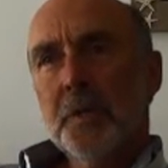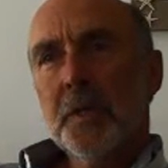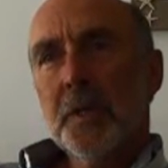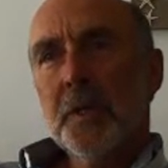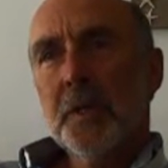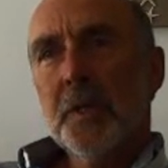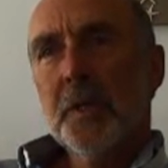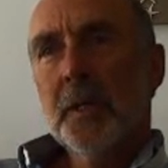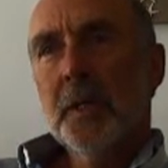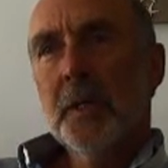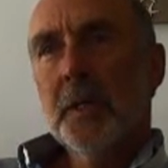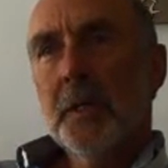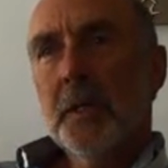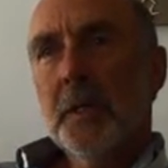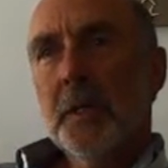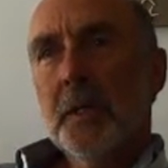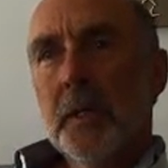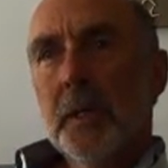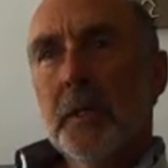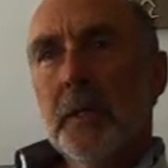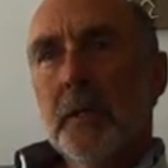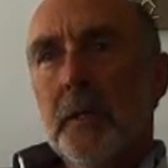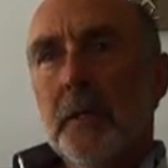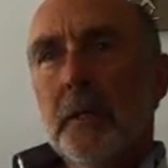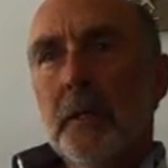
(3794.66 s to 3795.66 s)
say,
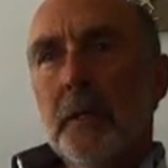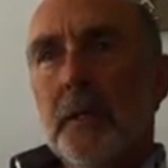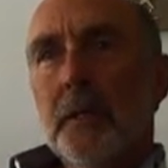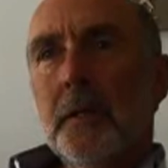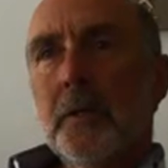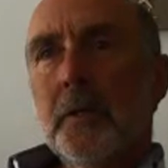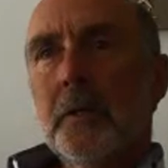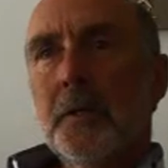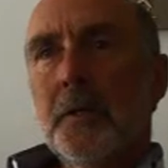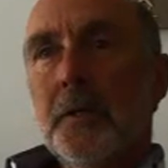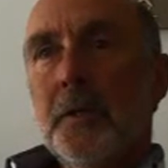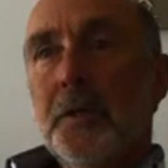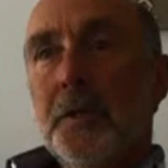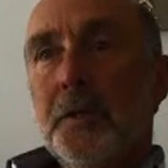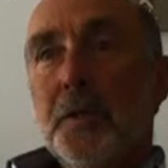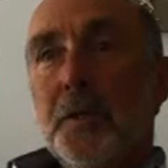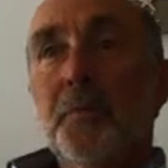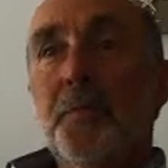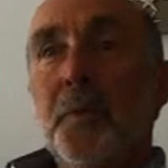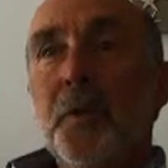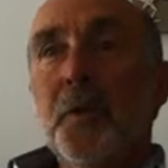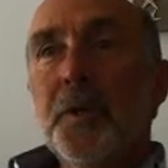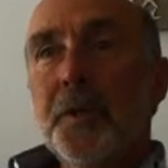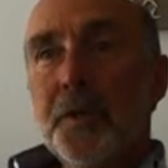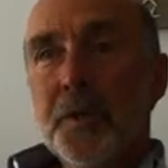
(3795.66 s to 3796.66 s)
you know, it's
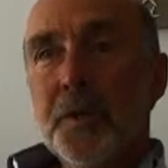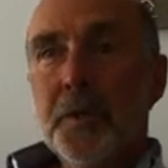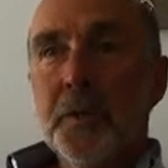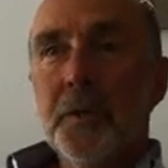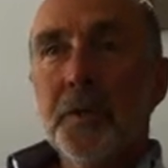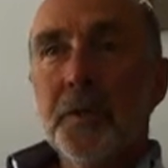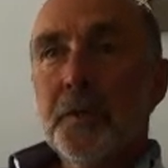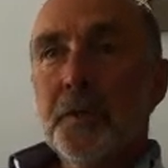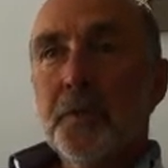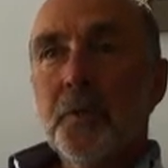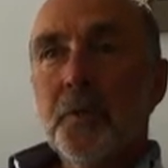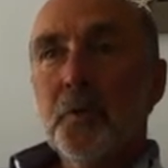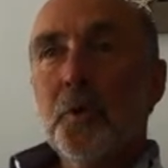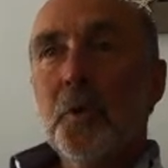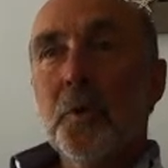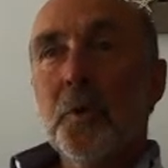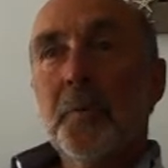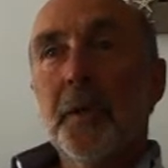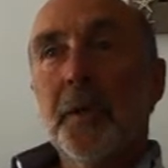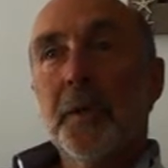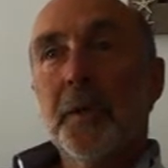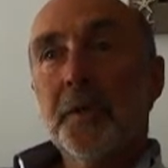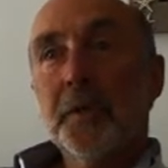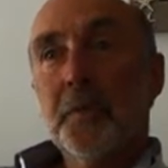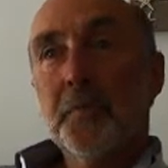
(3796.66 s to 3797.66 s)
depressing to talk
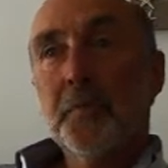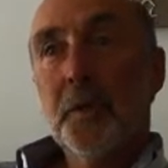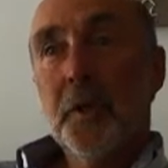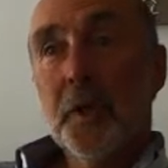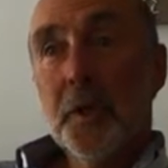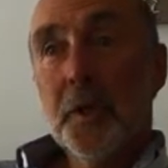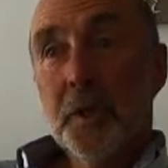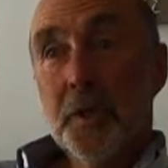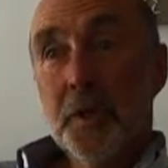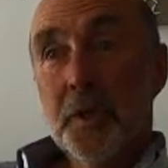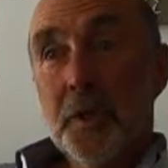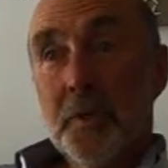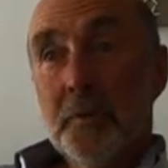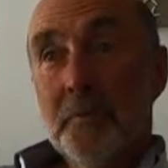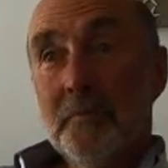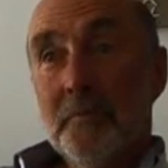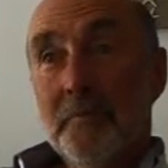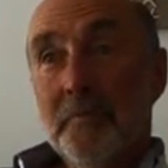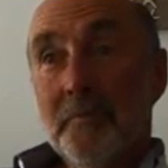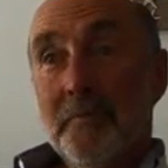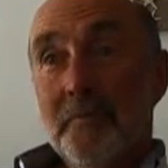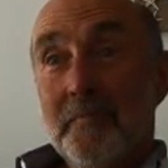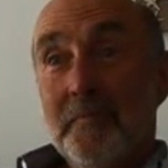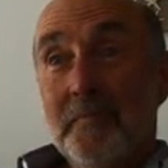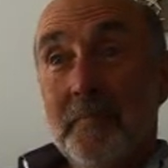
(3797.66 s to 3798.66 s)
about depression.
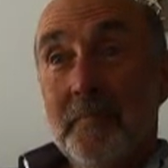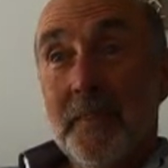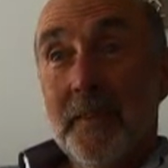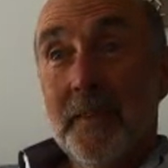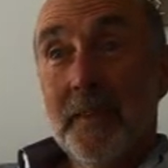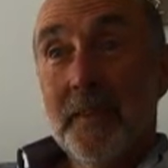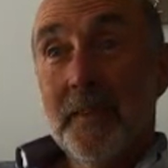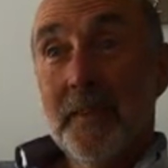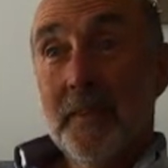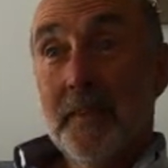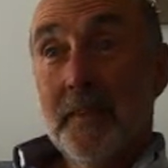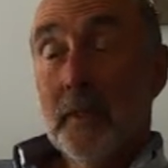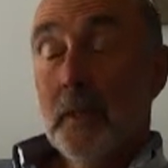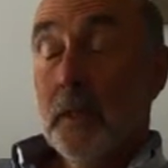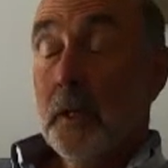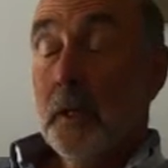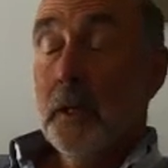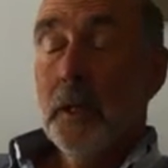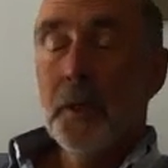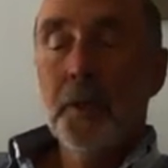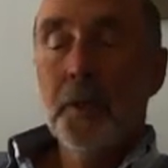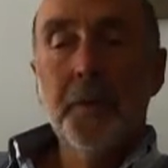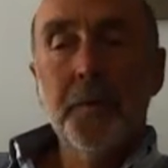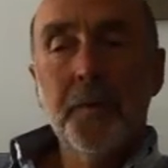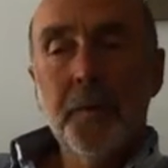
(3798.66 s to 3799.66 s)
Yeah.
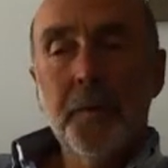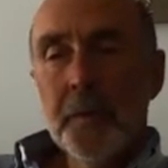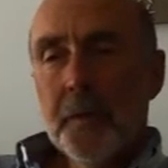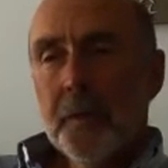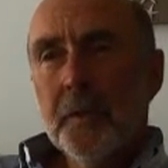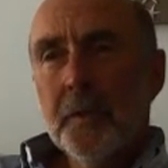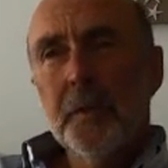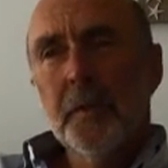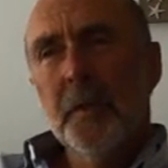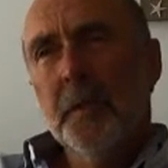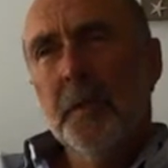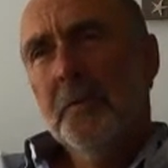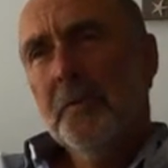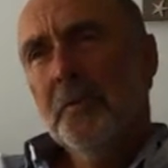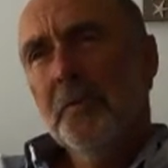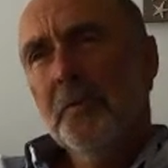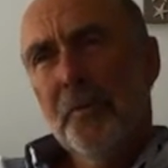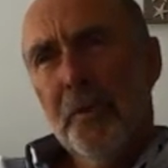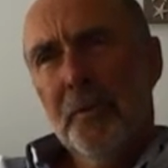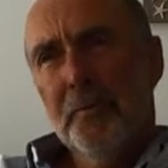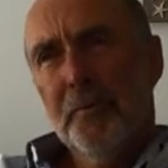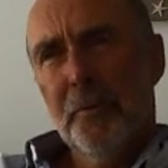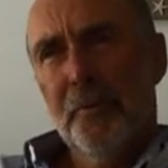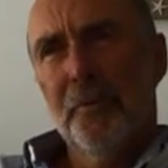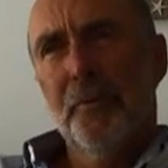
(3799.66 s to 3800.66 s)
And I think that he
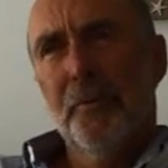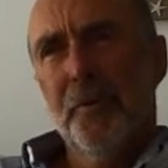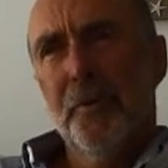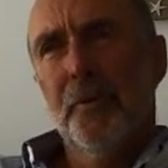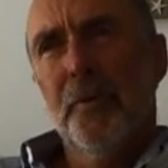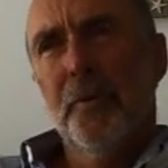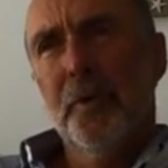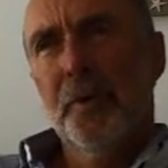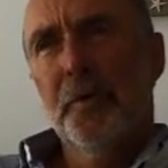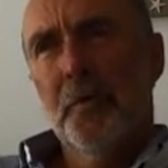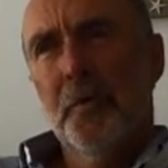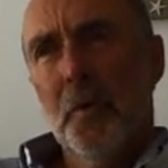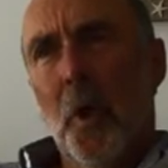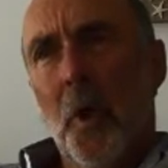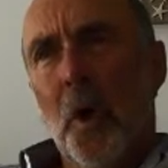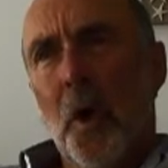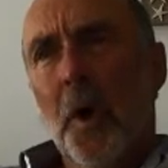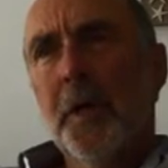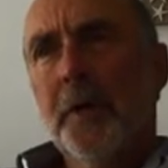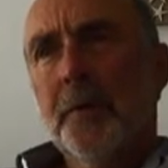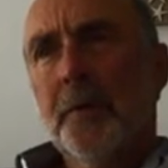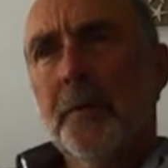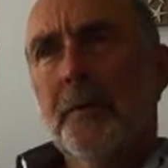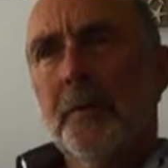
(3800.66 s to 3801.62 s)
was absolutely right